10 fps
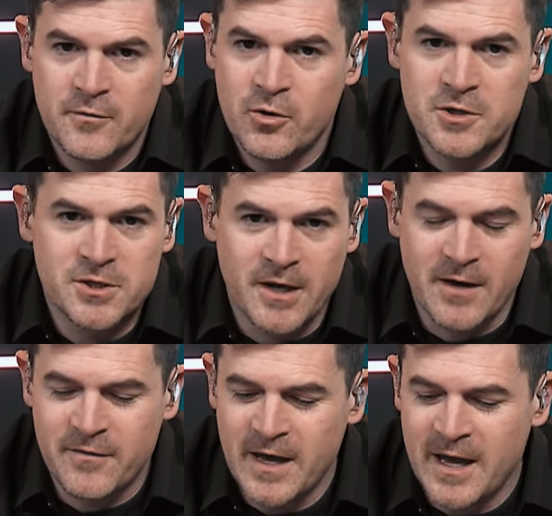Of course you
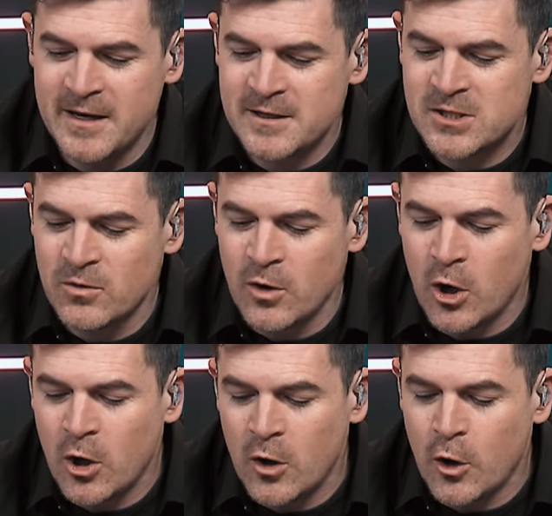have. And so
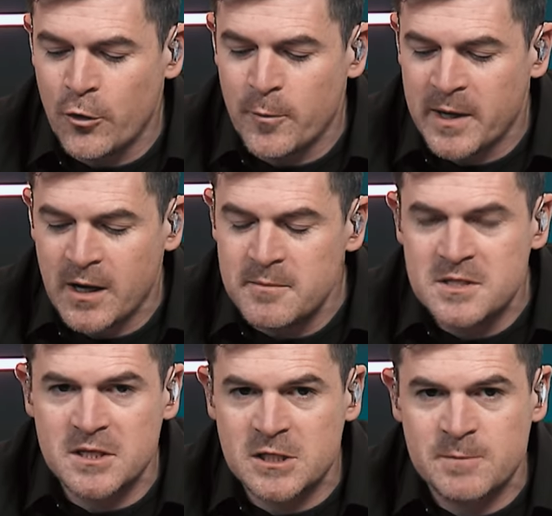all, there
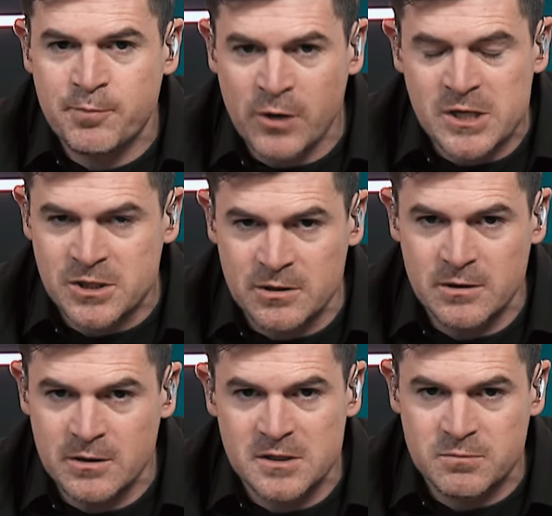becomes this
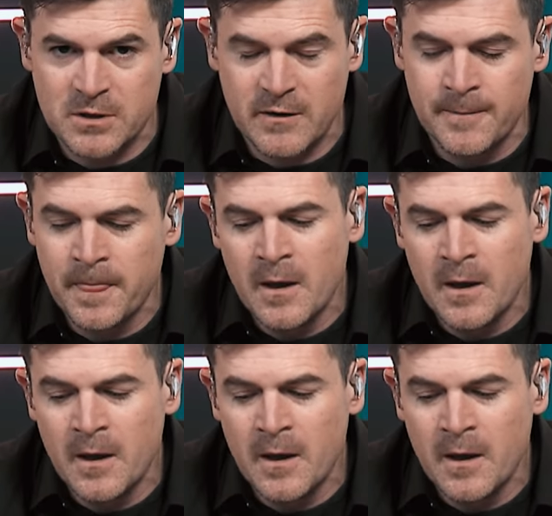pressure, this whatever.